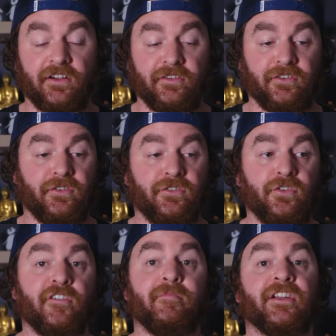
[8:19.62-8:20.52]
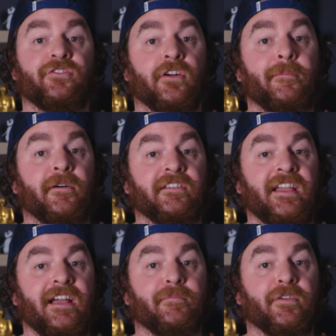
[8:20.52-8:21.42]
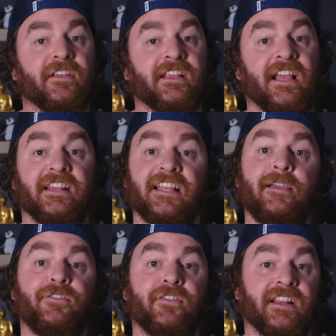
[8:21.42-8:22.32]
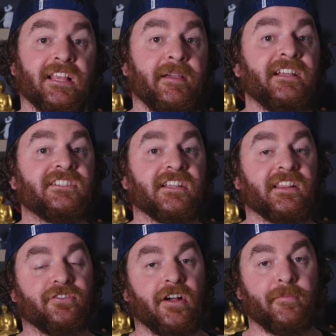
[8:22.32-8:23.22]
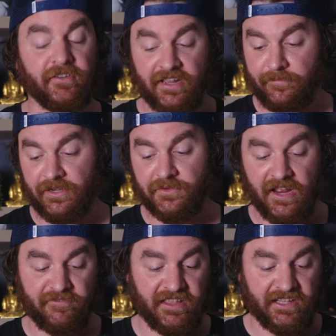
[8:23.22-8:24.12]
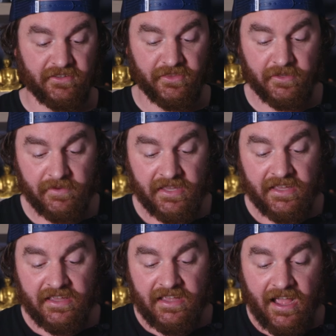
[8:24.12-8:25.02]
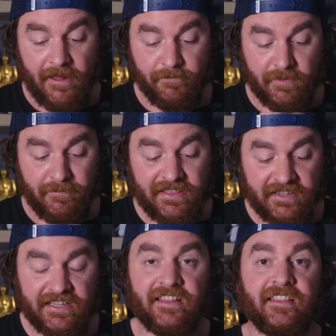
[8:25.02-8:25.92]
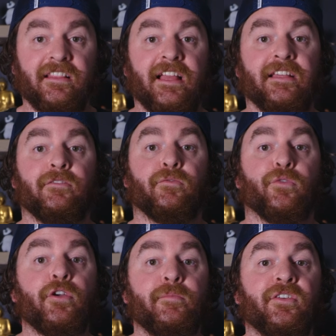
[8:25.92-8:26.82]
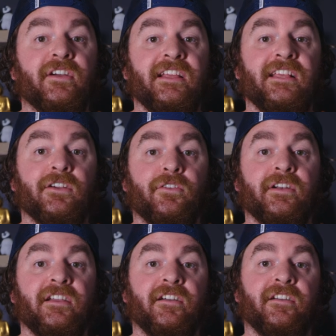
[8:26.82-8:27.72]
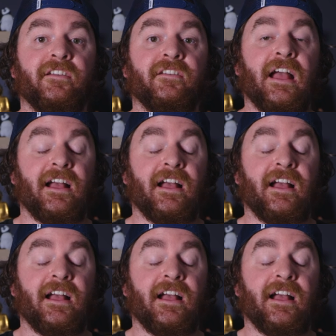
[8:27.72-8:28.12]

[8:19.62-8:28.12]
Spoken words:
on 2 of my tripod cameras, and the same during the speeches. The tripod cameras will have these on them, mainly to get room noise, audio,